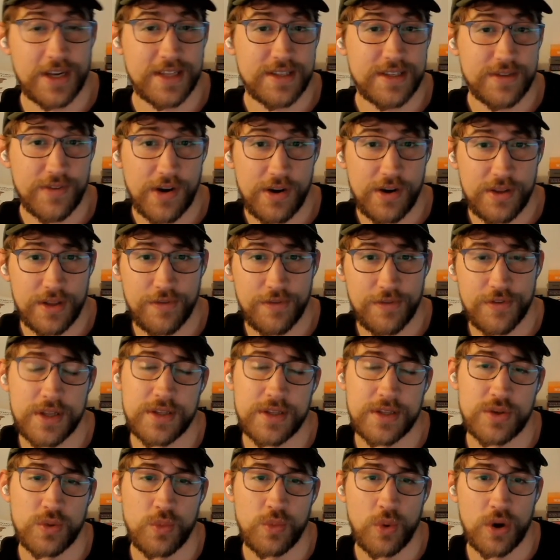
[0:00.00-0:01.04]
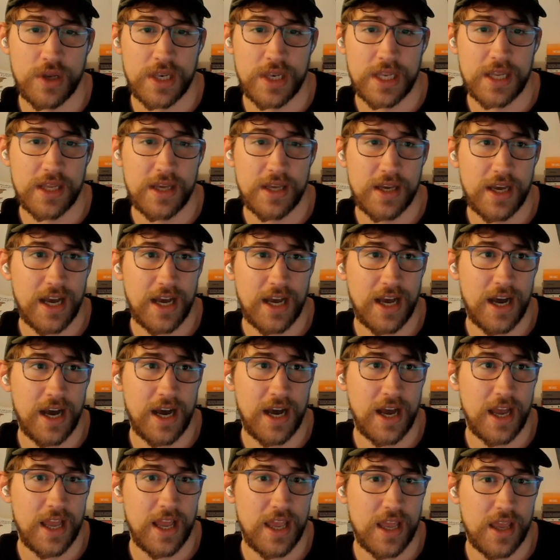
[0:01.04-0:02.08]
It's very different to what
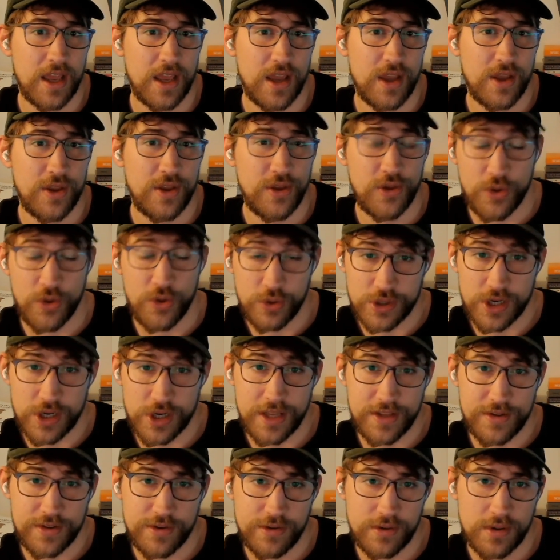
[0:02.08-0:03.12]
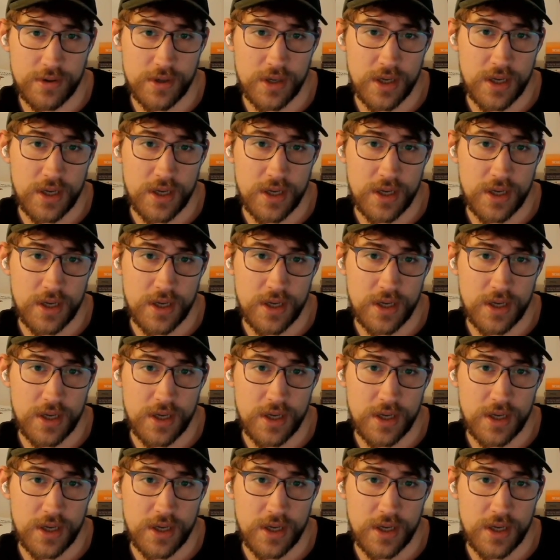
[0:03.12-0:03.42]
I usually do,